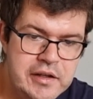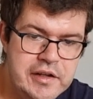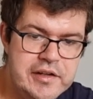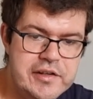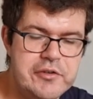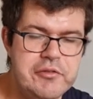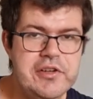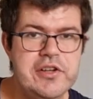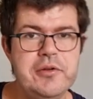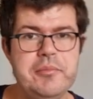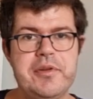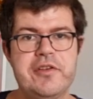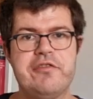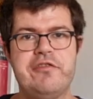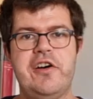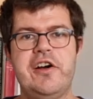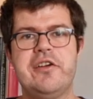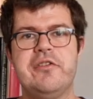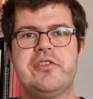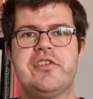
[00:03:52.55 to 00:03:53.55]
So in terms of
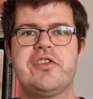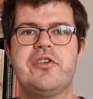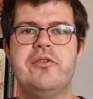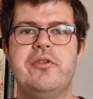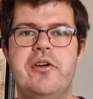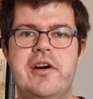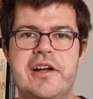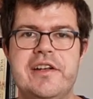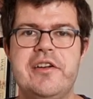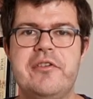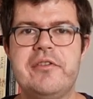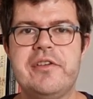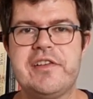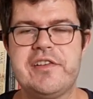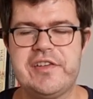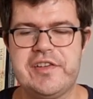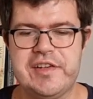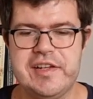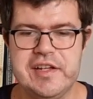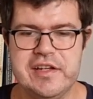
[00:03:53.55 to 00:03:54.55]
final score, I don't
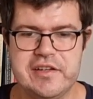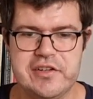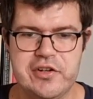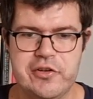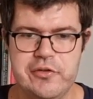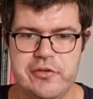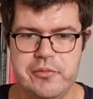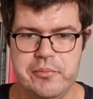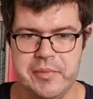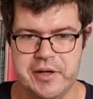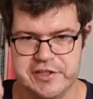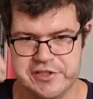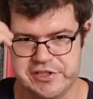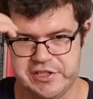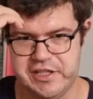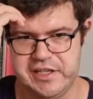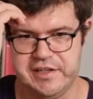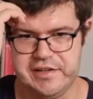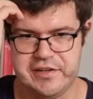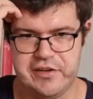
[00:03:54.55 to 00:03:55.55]
see too much
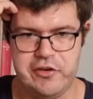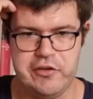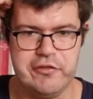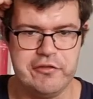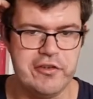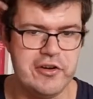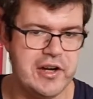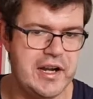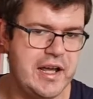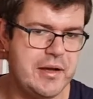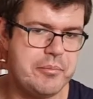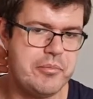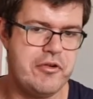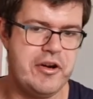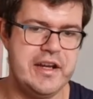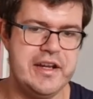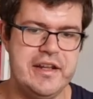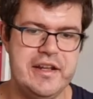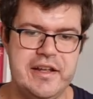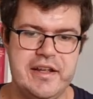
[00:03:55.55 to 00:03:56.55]
need to over
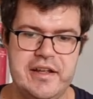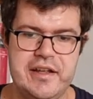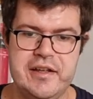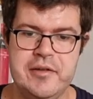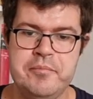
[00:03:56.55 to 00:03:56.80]
elaborate here.